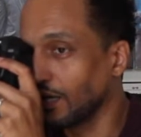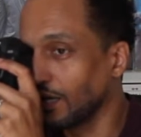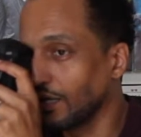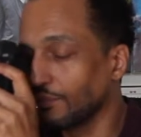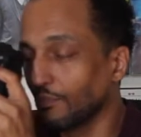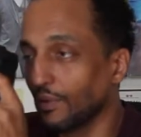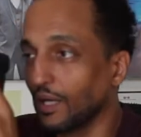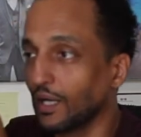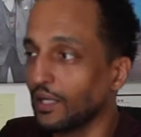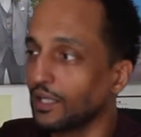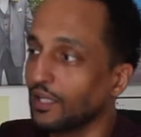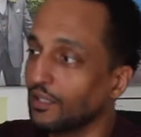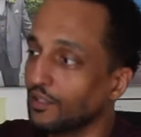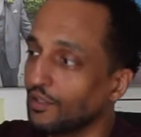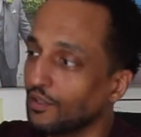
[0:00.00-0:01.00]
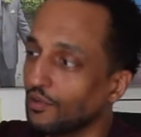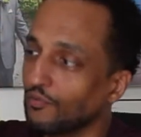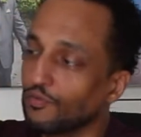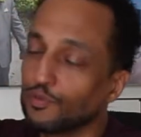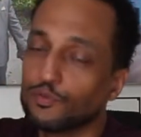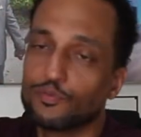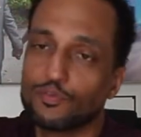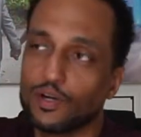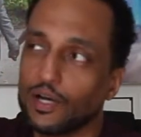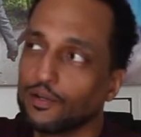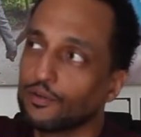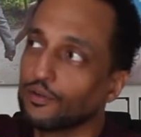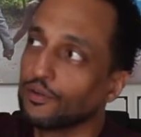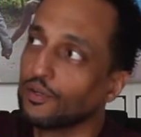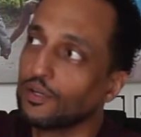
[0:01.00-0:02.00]
in the
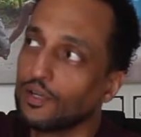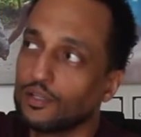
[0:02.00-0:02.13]
viewfinder,